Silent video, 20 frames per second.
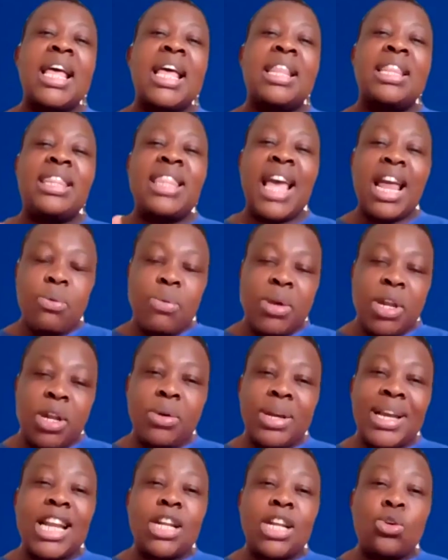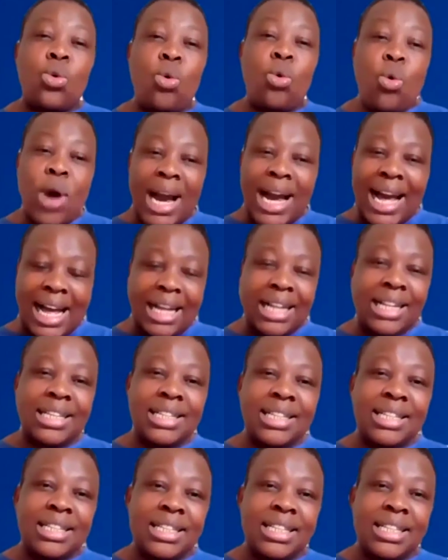Then we look at Kucha.
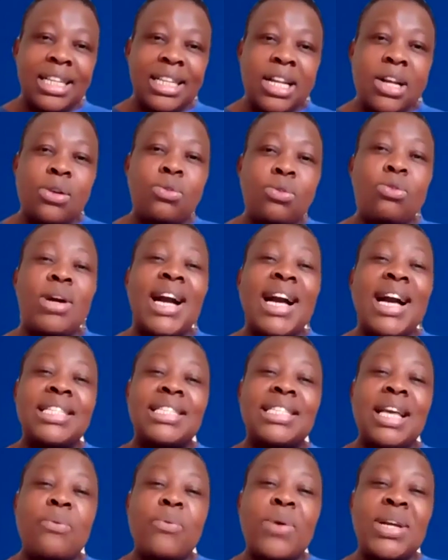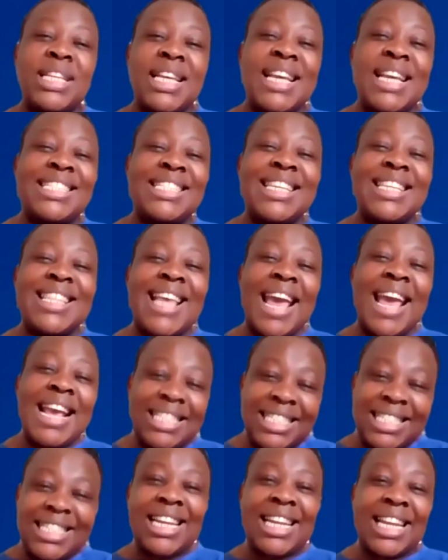Kucha is in the
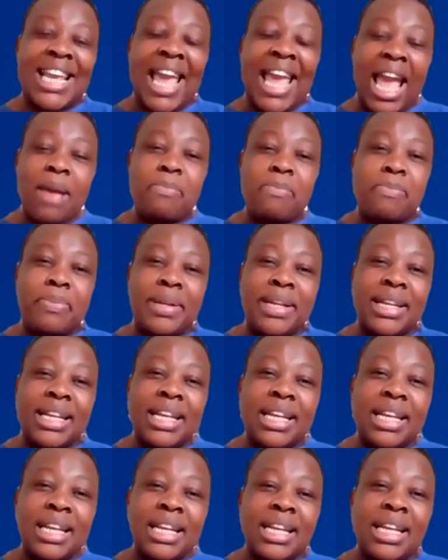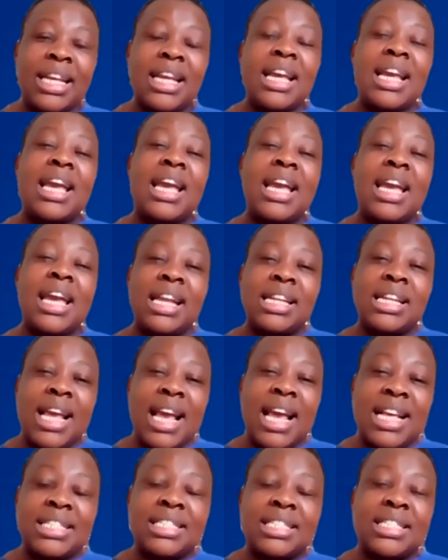Eastern Cape. It
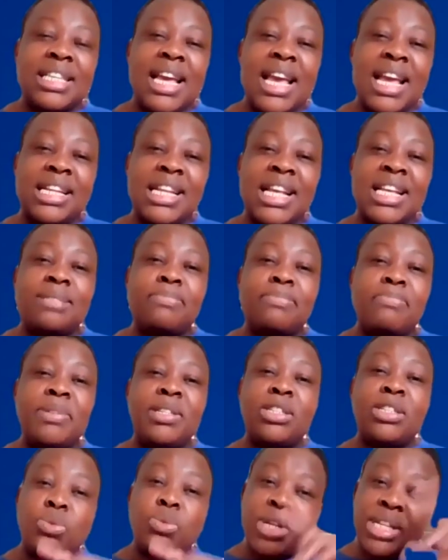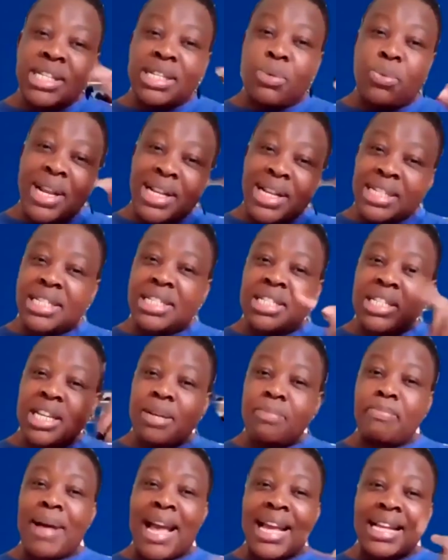has built wind
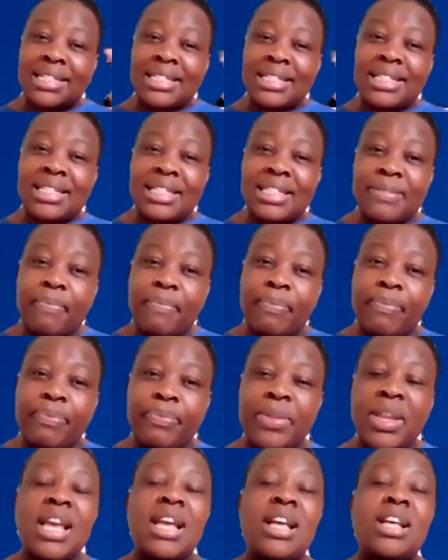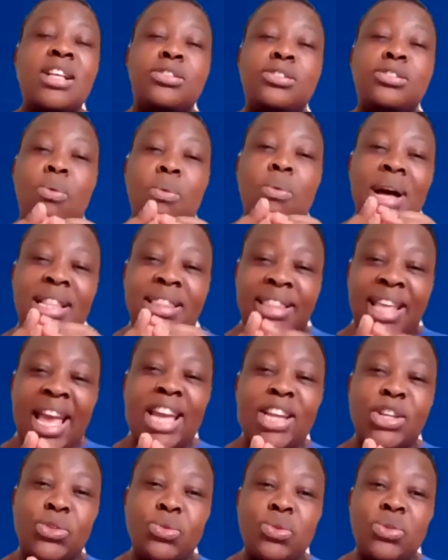turbines. So what
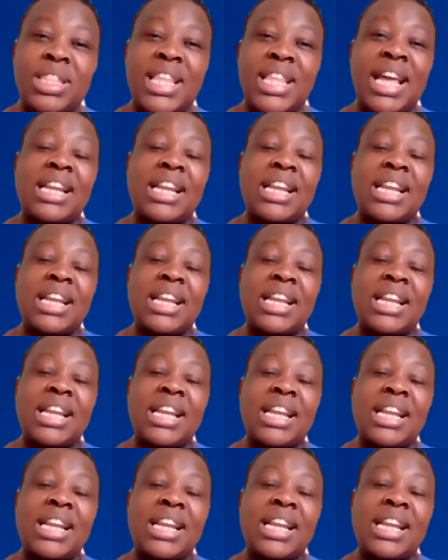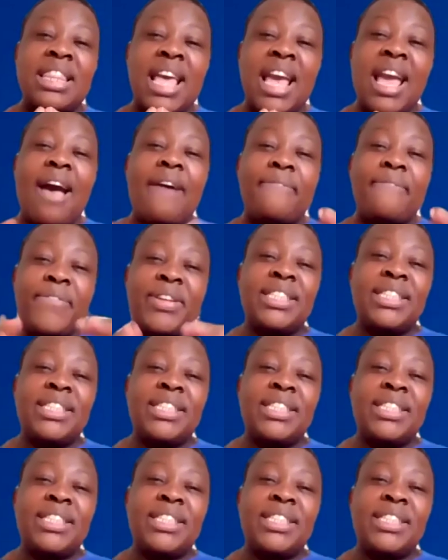they do then is they have